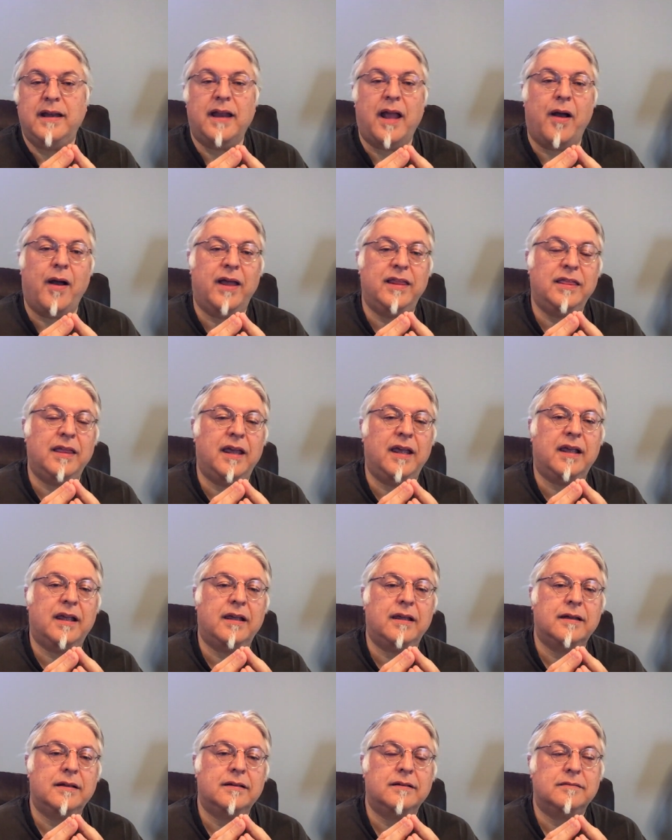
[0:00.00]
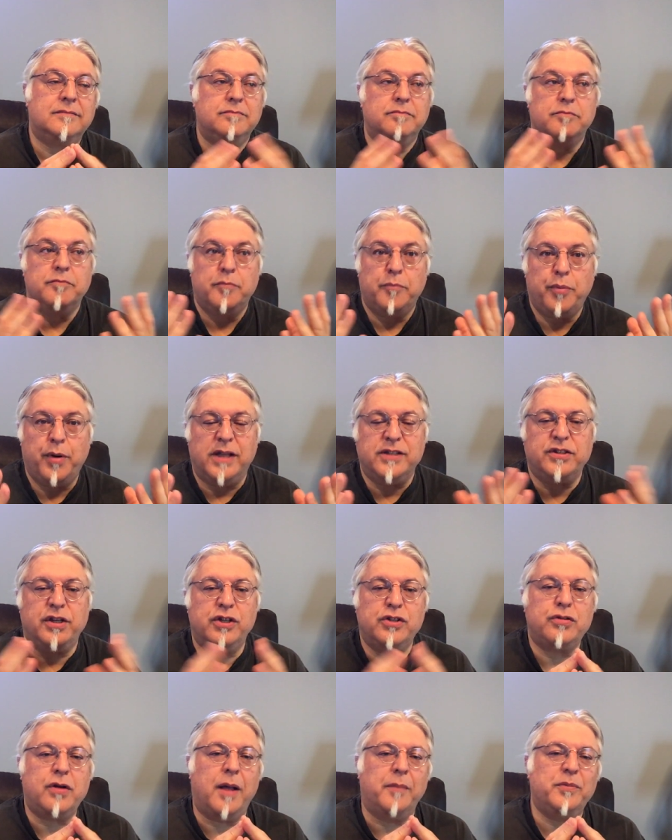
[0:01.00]
Now, I think
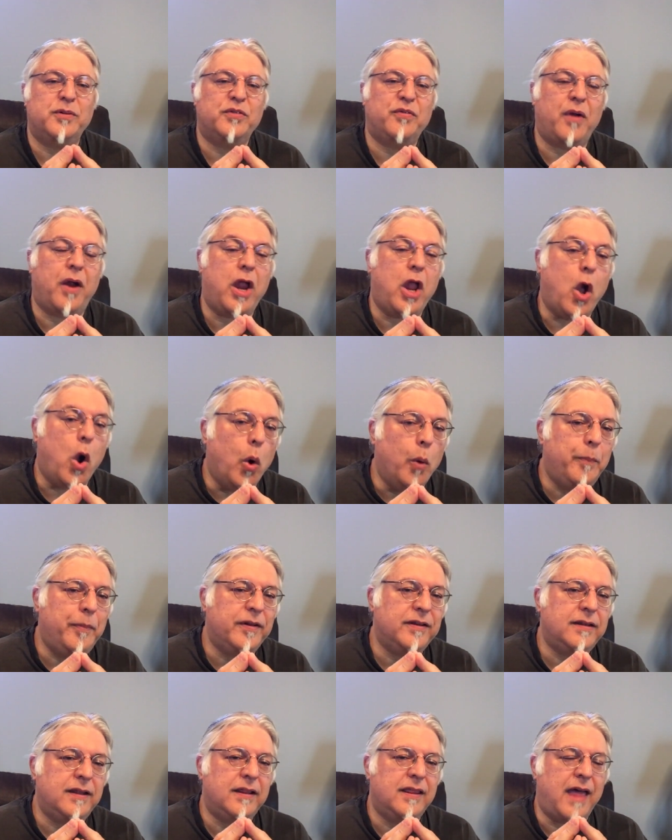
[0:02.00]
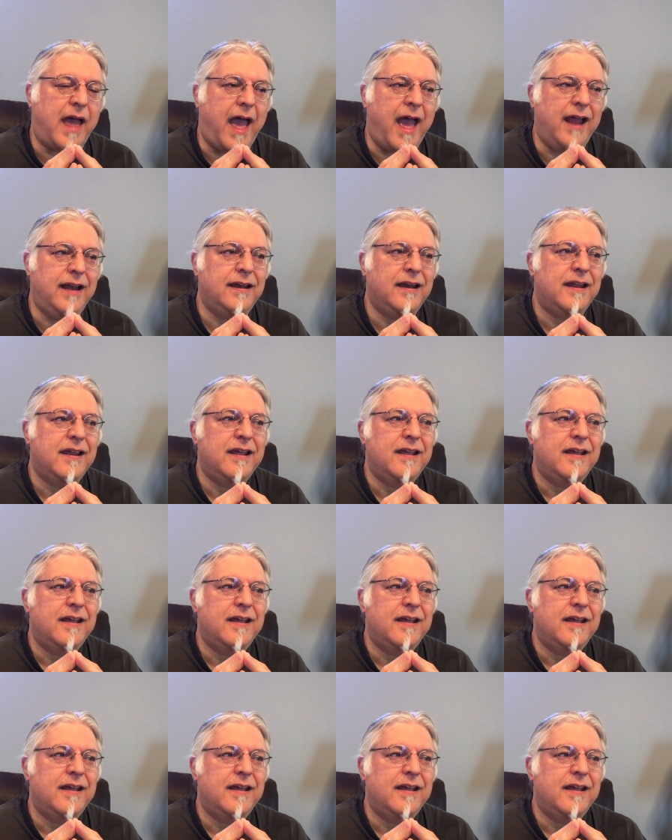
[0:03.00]
President Trump is very open to that.